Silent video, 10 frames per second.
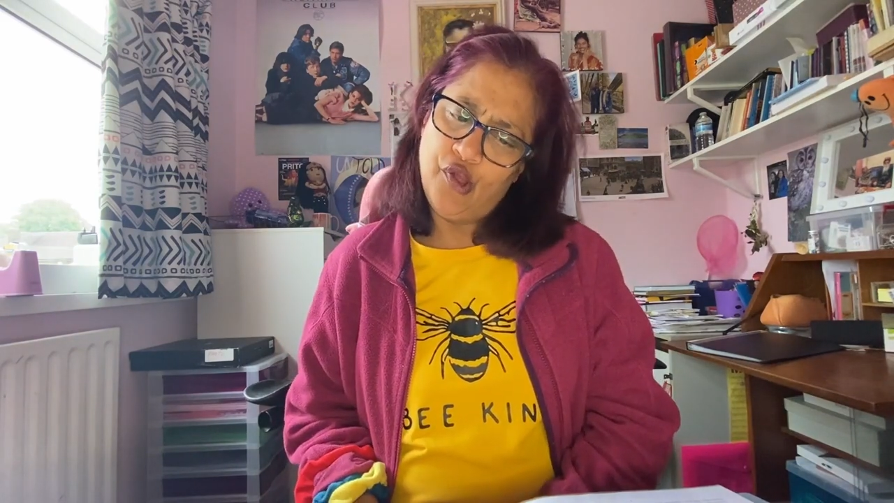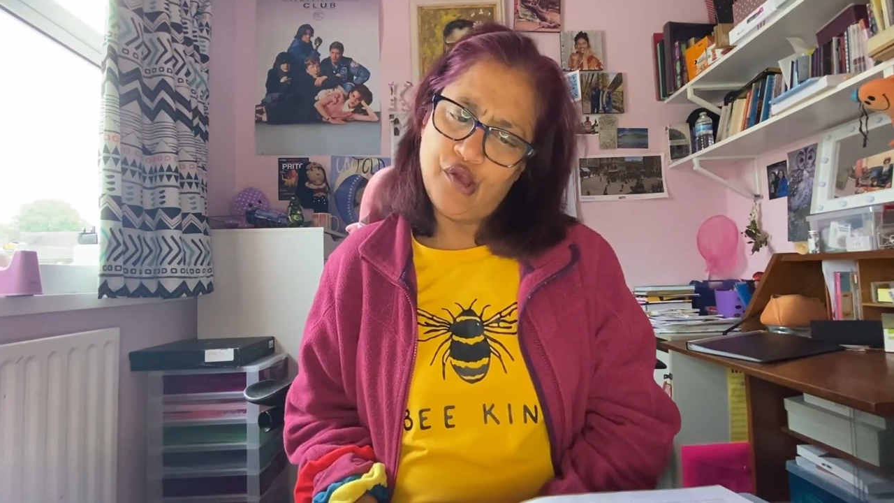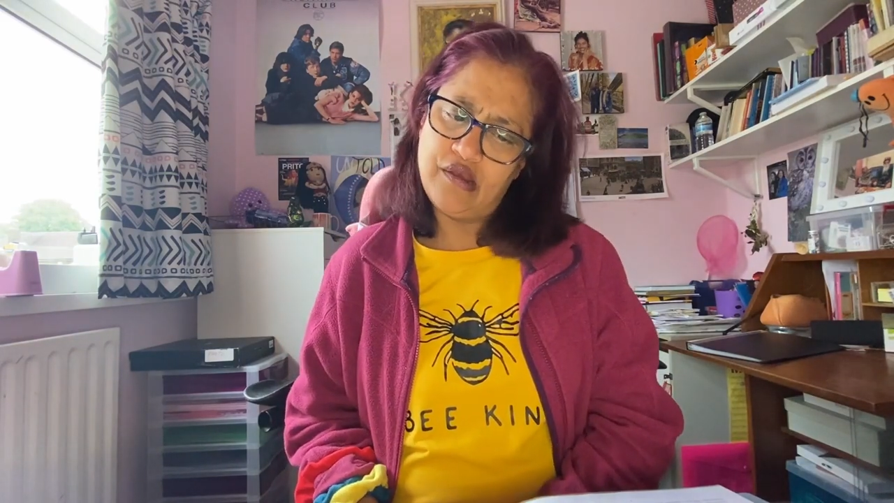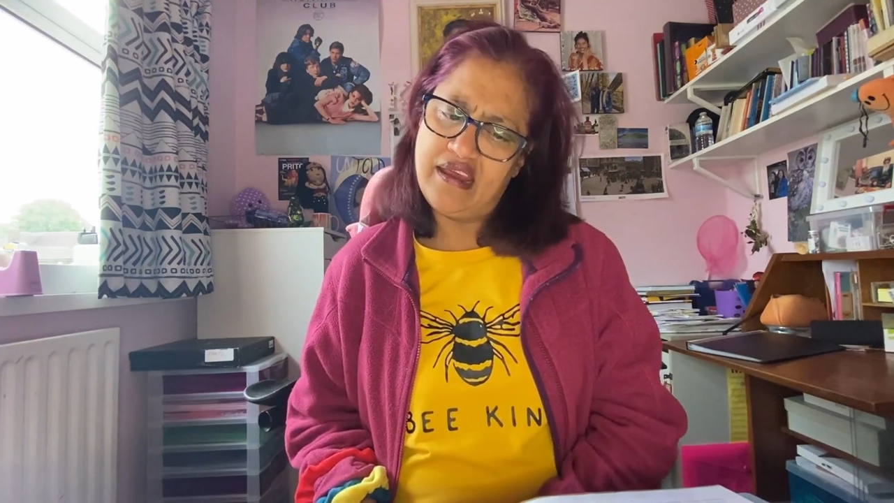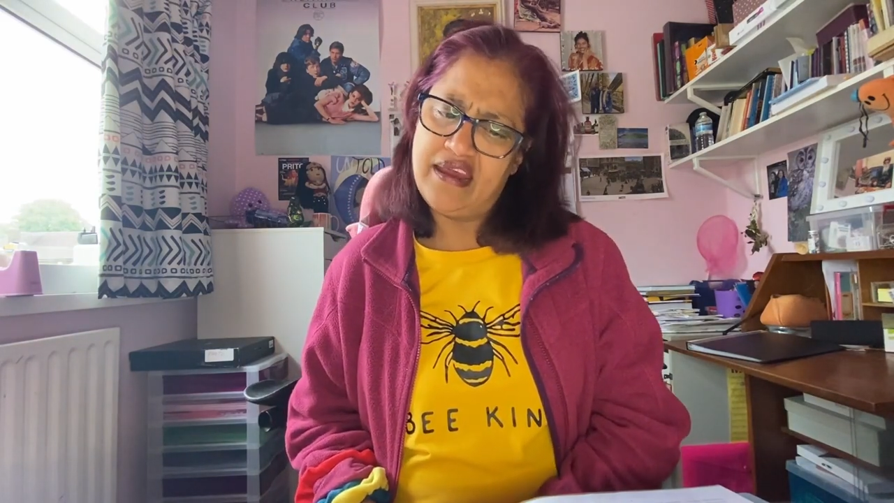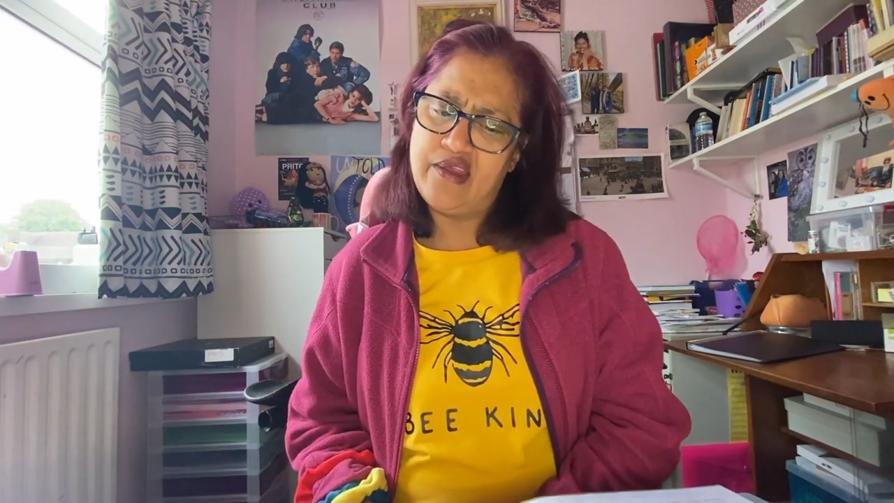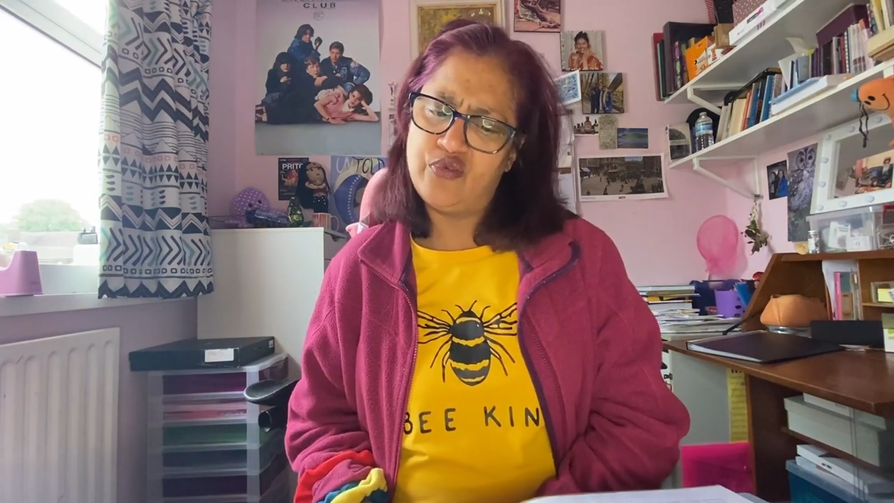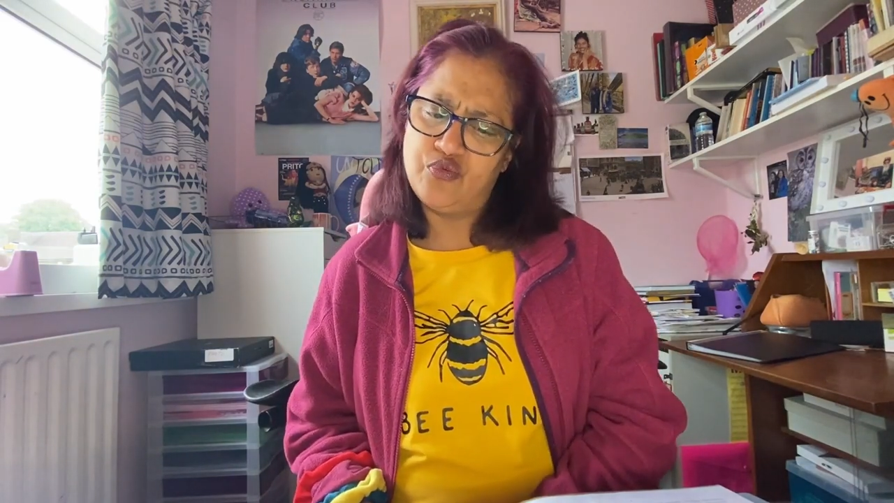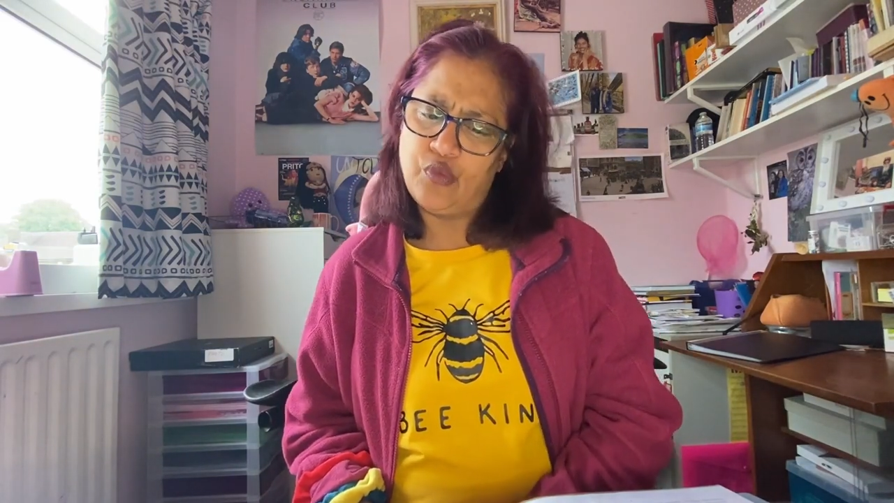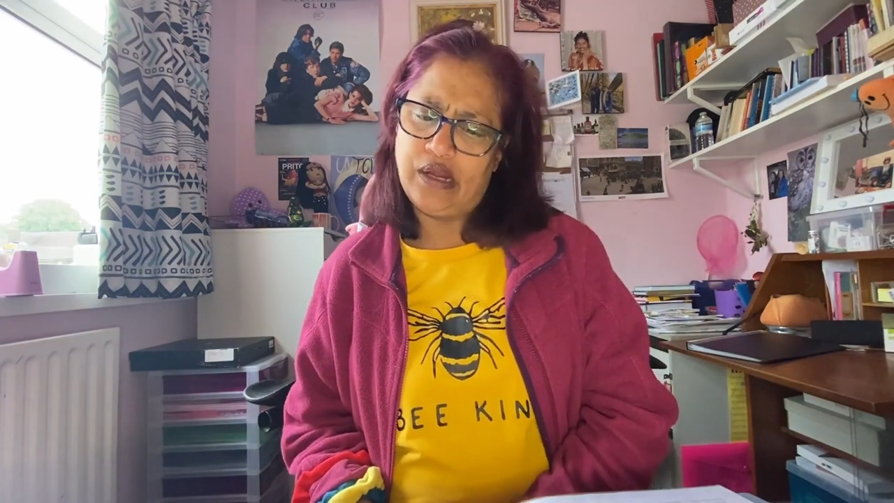in
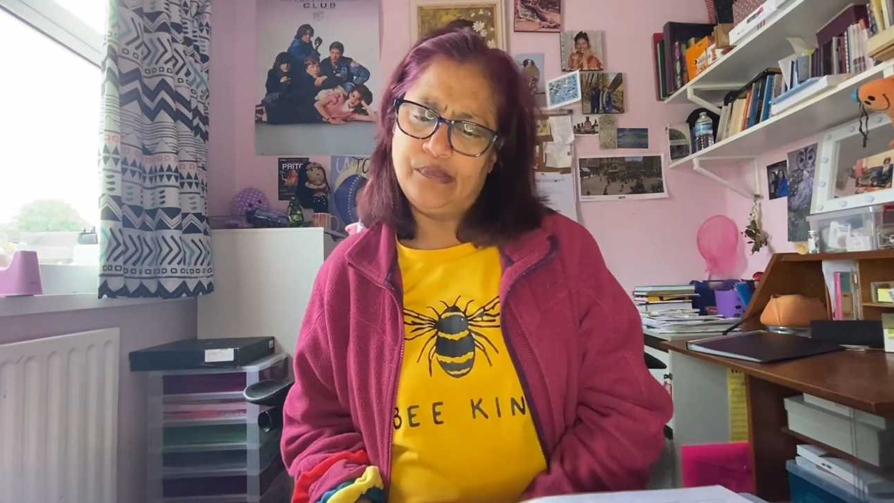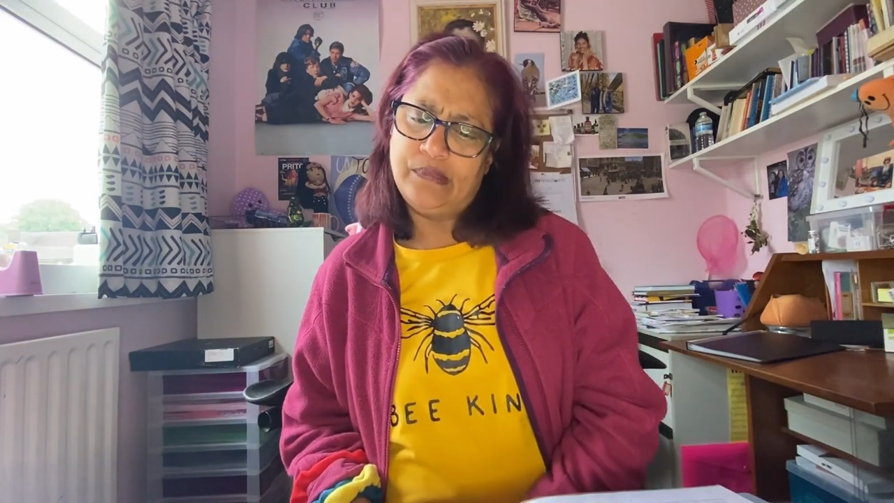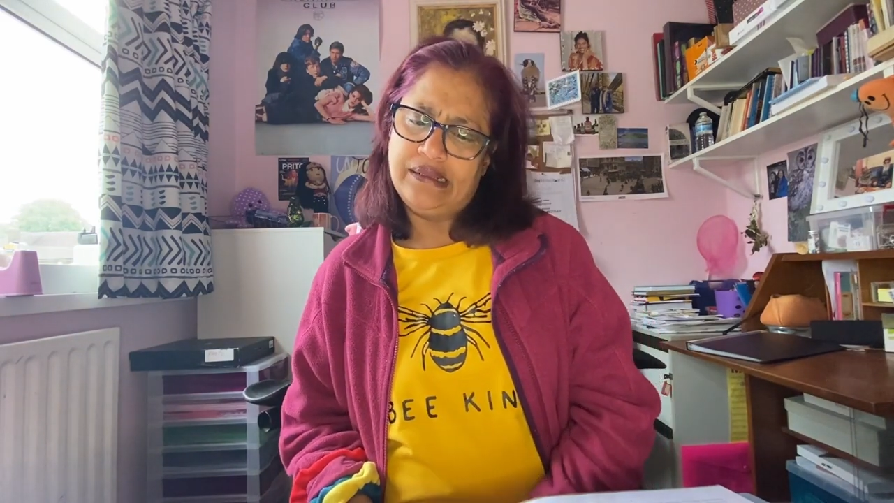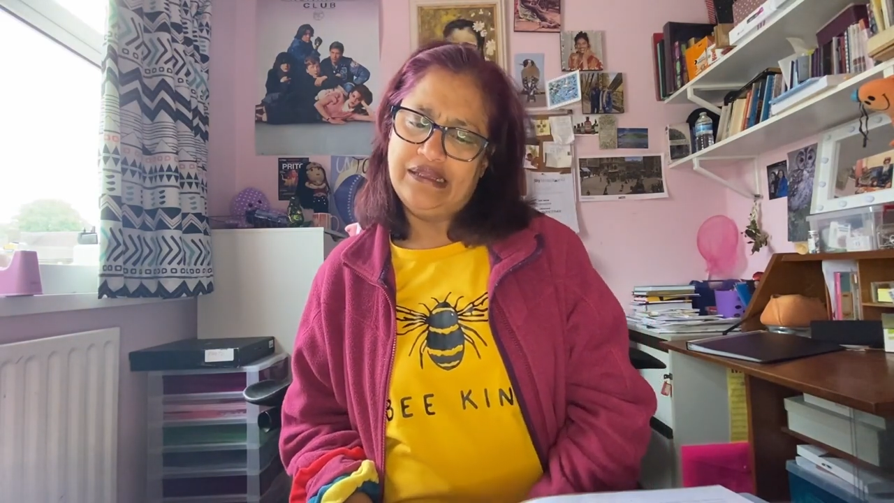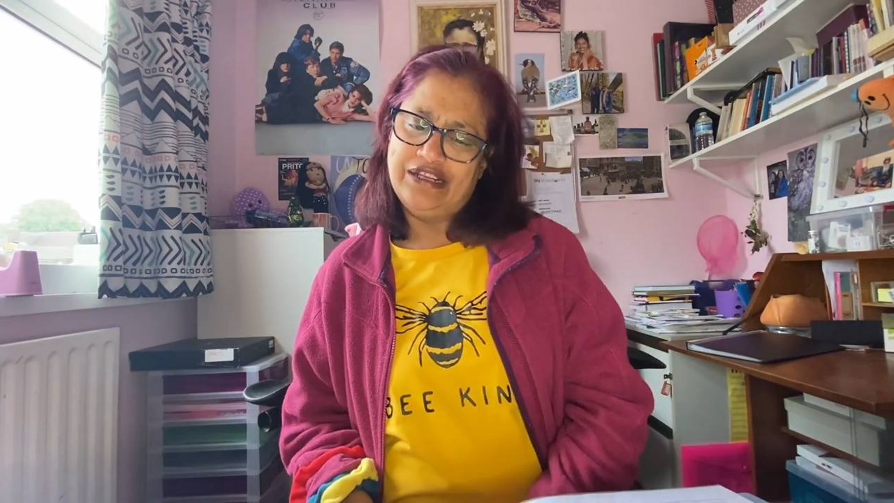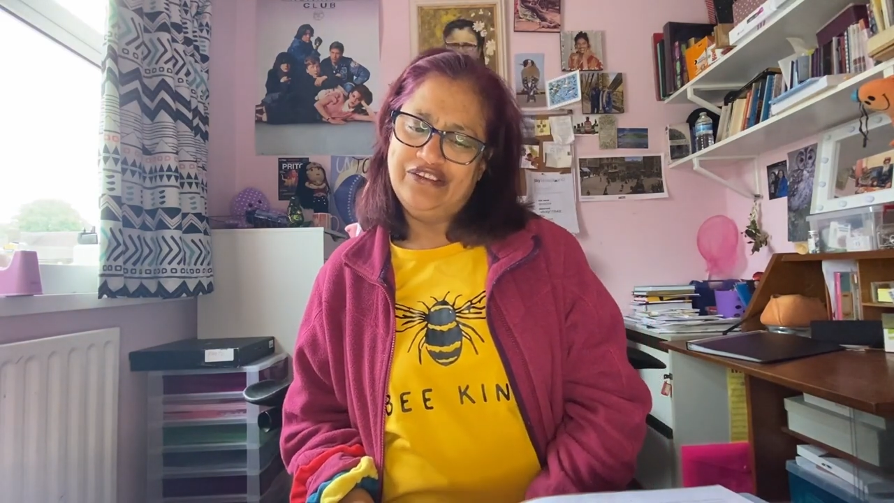West Midlands